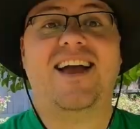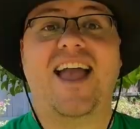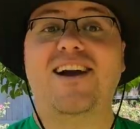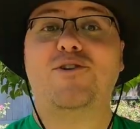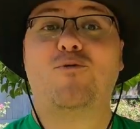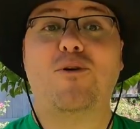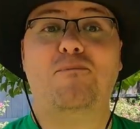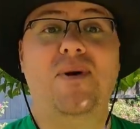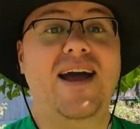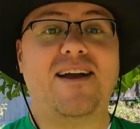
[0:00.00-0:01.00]
And we're
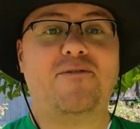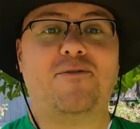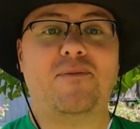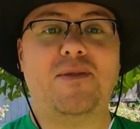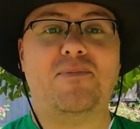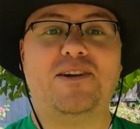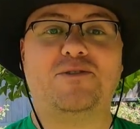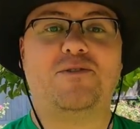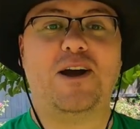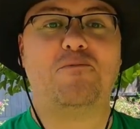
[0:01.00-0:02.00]
back from the
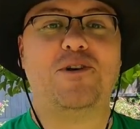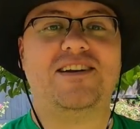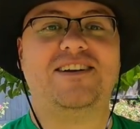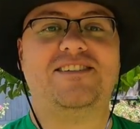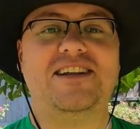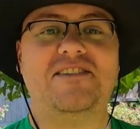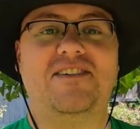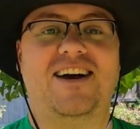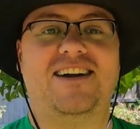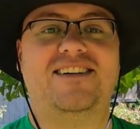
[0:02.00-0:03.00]
petrified wood near
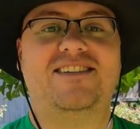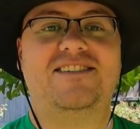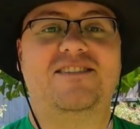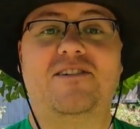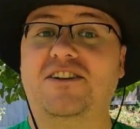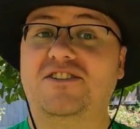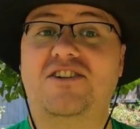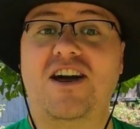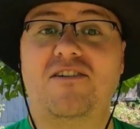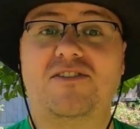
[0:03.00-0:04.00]
Nephi. I just
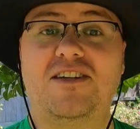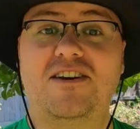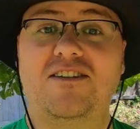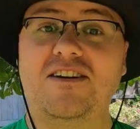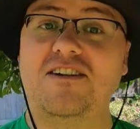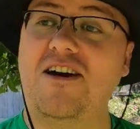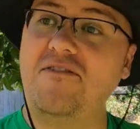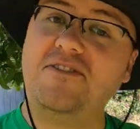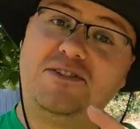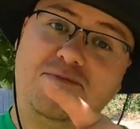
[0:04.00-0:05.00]
got everything cleaned
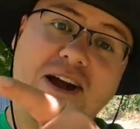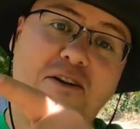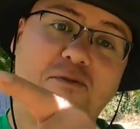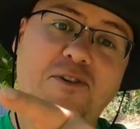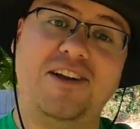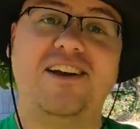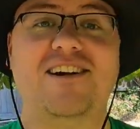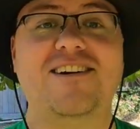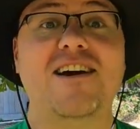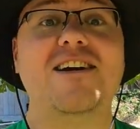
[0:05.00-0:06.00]
off. It's right over
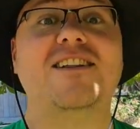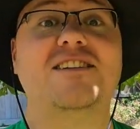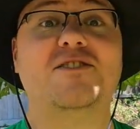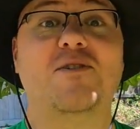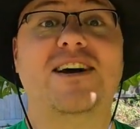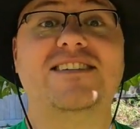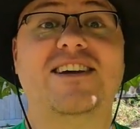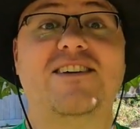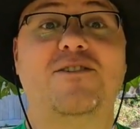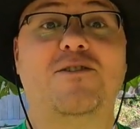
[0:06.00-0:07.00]
here. Let's go ahead and
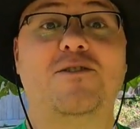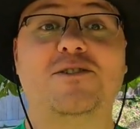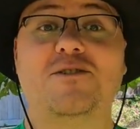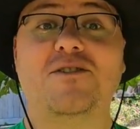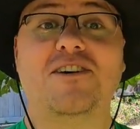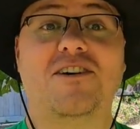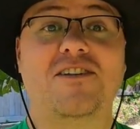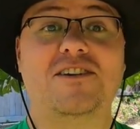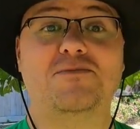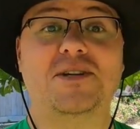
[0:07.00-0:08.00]
take a closer look at all
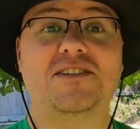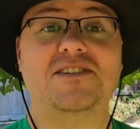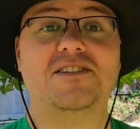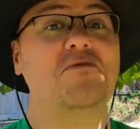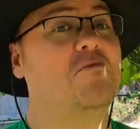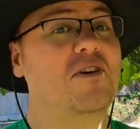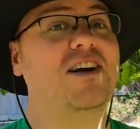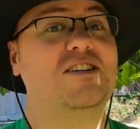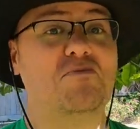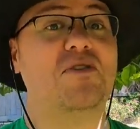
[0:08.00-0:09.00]
these pieces. We
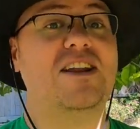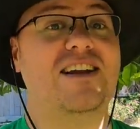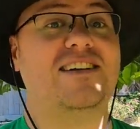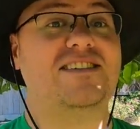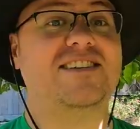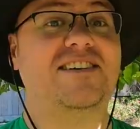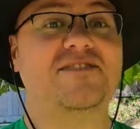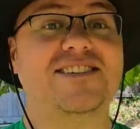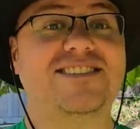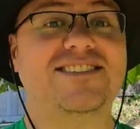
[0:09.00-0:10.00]
got some pretty nice stuff.